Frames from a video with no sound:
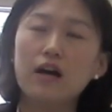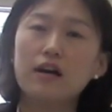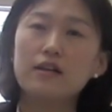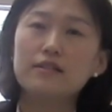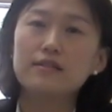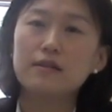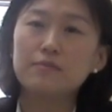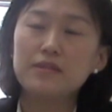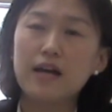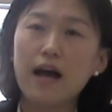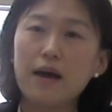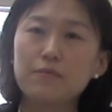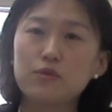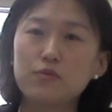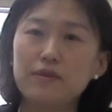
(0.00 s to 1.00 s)

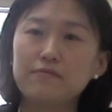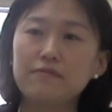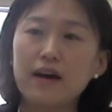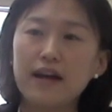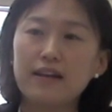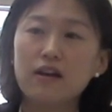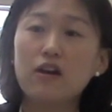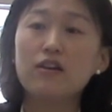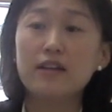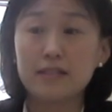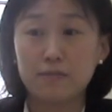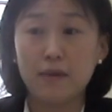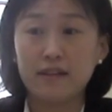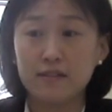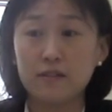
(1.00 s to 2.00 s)
Sometimes we find
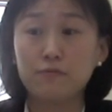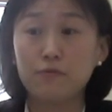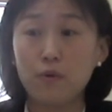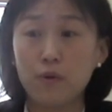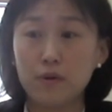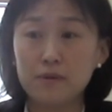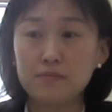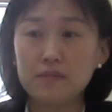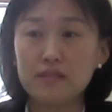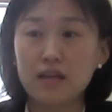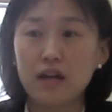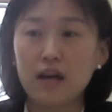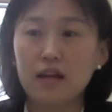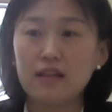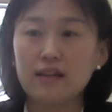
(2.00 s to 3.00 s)
unexpected forms
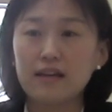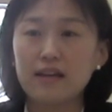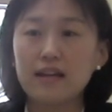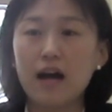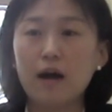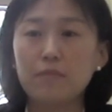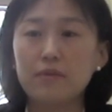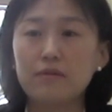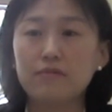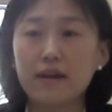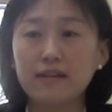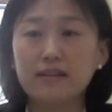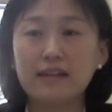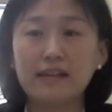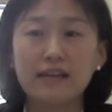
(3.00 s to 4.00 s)
that cannot be
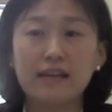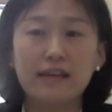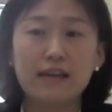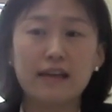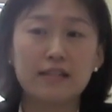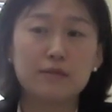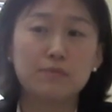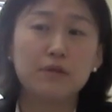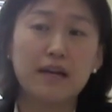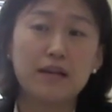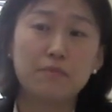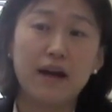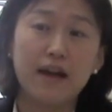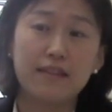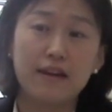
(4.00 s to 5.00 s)
readily explained
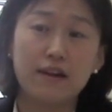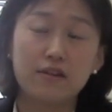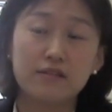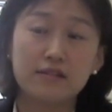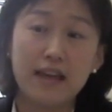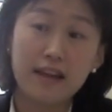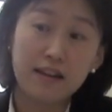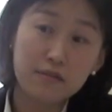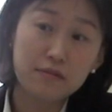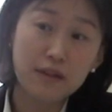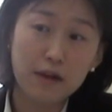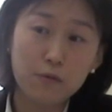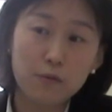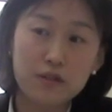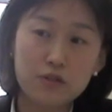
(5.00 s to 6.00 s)
by their native
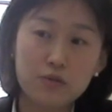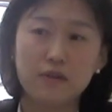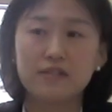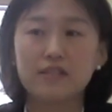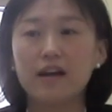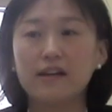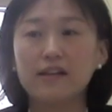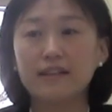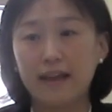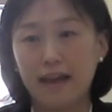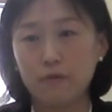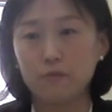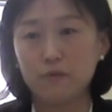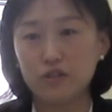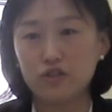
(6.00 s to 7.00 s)
language or target
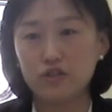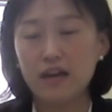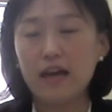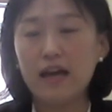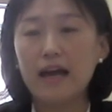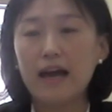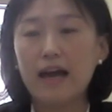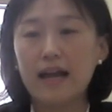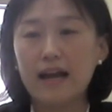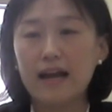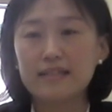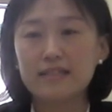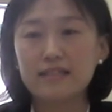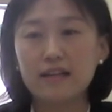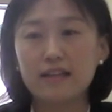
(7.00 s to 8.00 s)
language. And I
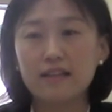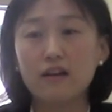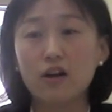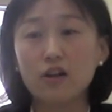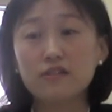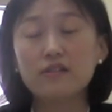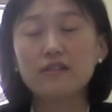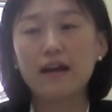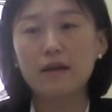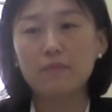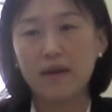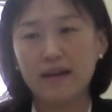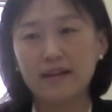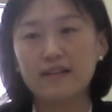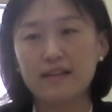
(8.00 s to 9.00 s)
study the underlying
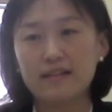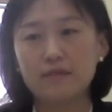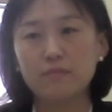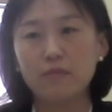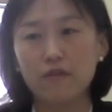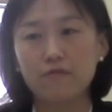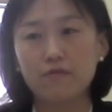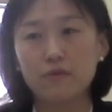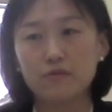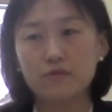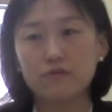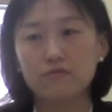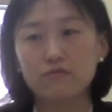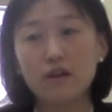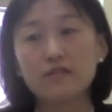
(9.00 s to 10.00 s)
mechanism of those
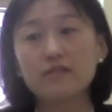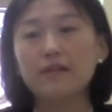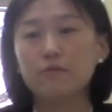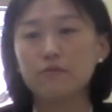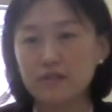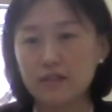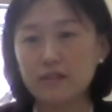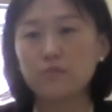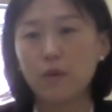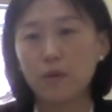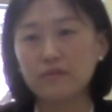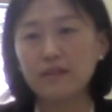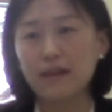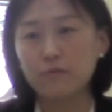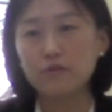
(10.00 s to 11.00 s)
cross linguistic
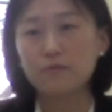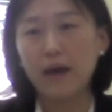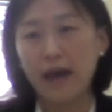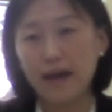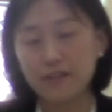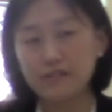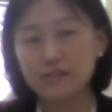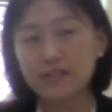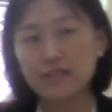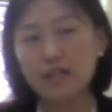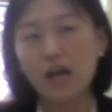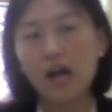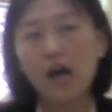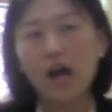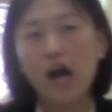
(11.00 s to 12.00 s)
spoken language patterns.
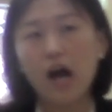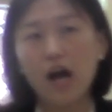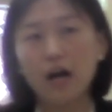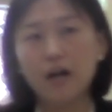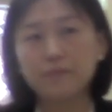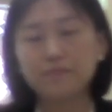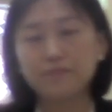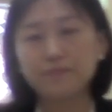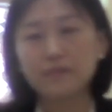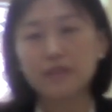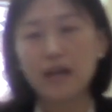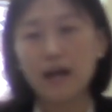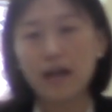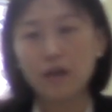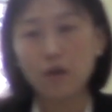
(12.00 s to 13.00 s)
Um,
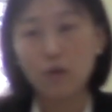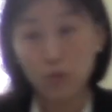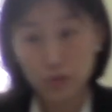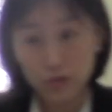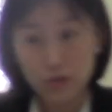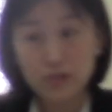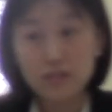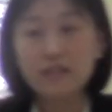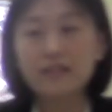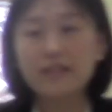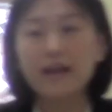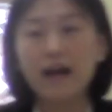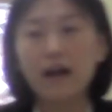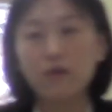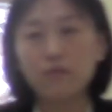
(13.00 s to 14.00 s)
I also study
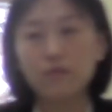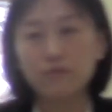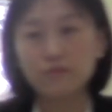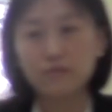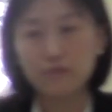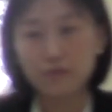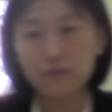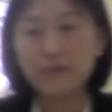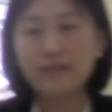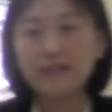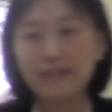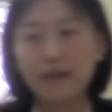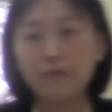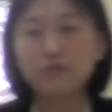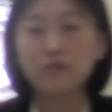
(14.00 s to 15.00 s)
how Korean
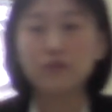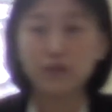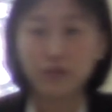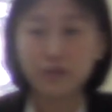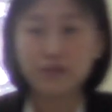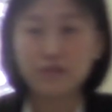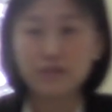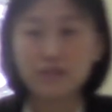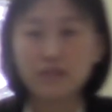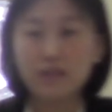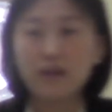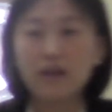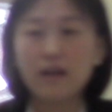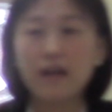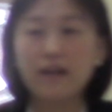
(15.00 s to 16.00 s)
language learners
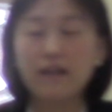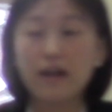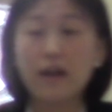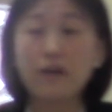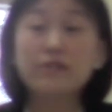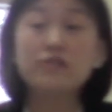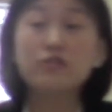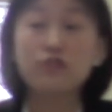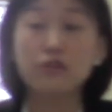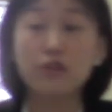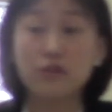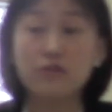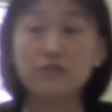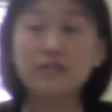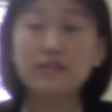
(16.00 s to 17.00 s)
and heritage
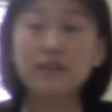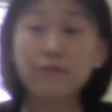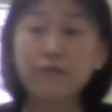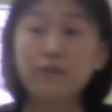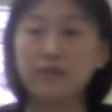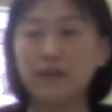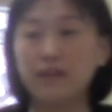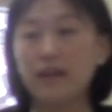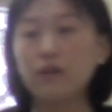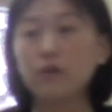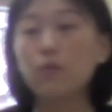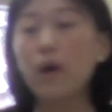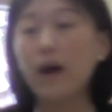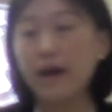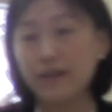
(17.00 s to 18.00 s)
learners differently
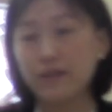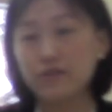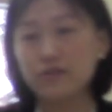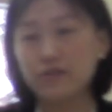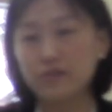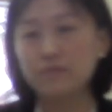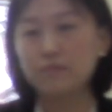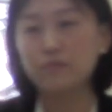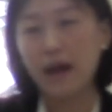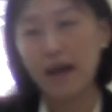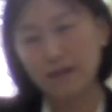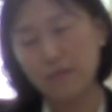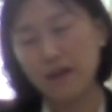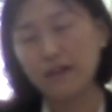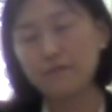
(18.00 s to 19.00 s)
acquire certain
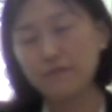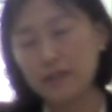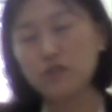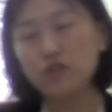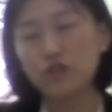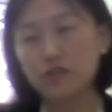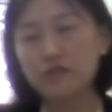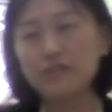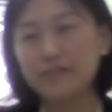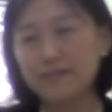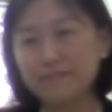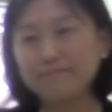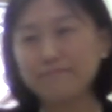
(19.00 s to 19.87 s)
pragmatic features.